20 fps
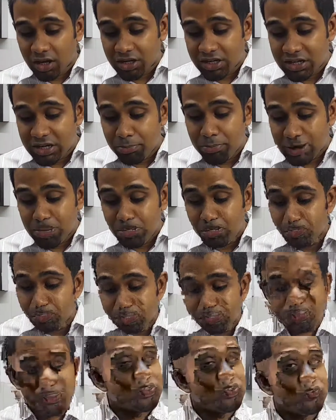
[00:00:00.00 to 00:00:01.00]
depending on the
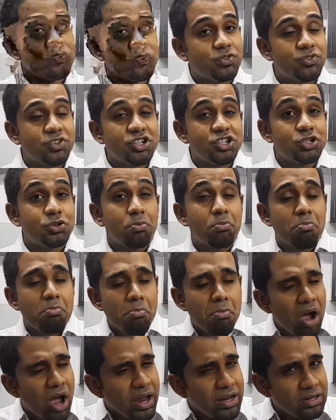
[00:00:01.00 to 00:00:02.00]
size of your fish,
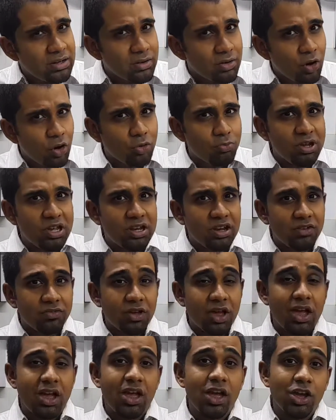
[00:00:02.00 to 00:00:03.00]
might not be enough.
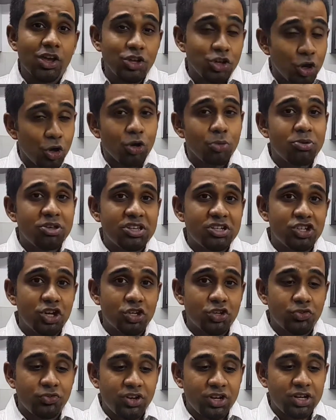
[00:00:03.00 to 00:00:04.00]
You're going to be the judge
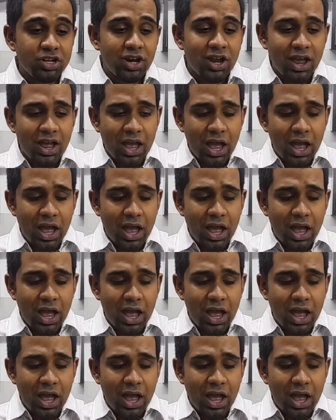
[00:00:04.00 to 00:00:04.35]
of it.